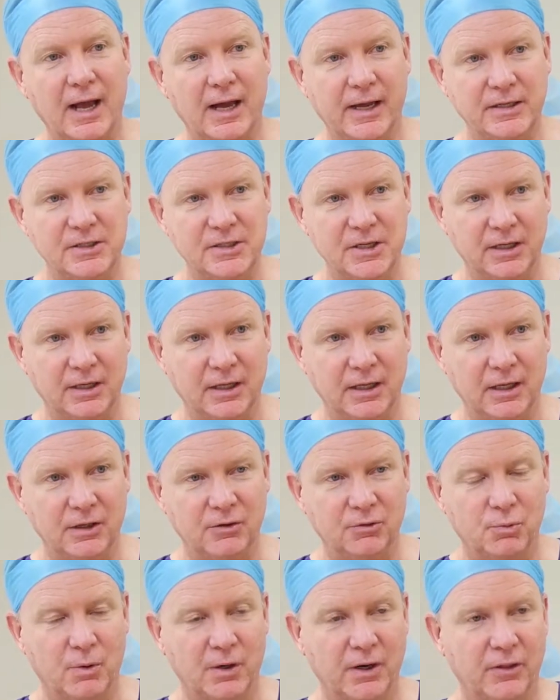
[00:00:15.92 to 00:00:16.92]
ageing
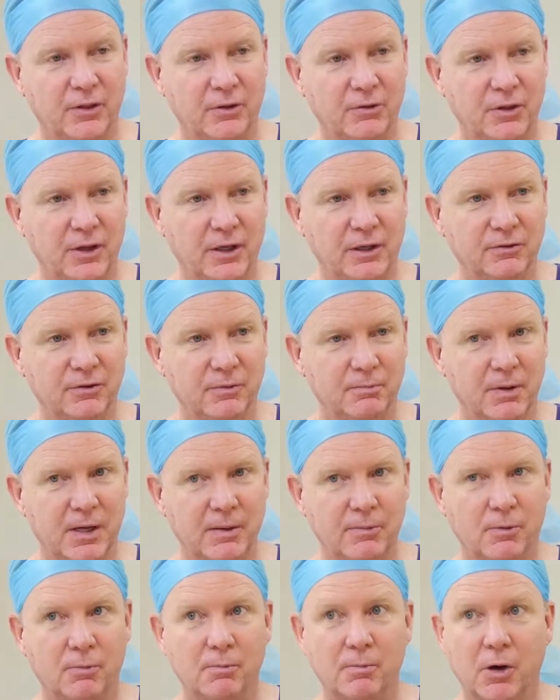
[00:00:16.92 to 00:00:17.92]
is one of the things that
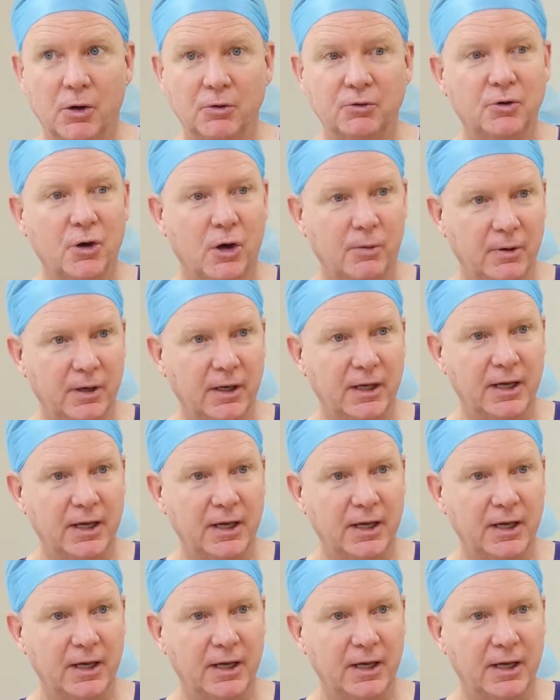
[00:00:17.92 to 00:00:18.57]
people most commonly